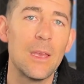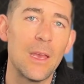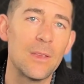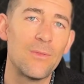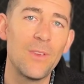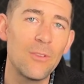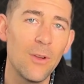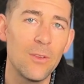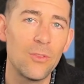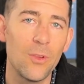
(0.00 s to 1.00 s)
As
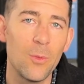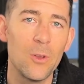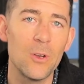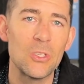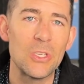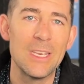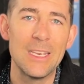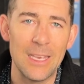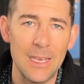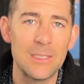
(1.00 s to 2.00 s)
Victron distributors,
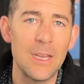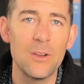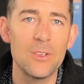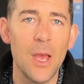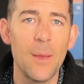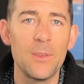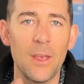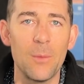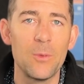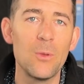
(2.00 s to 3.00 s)
it's our job to
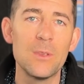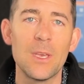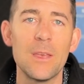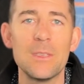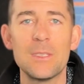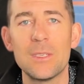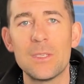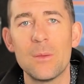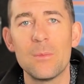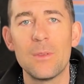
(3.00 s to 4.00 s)
help you design the
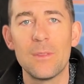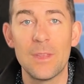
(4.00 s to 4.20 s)
system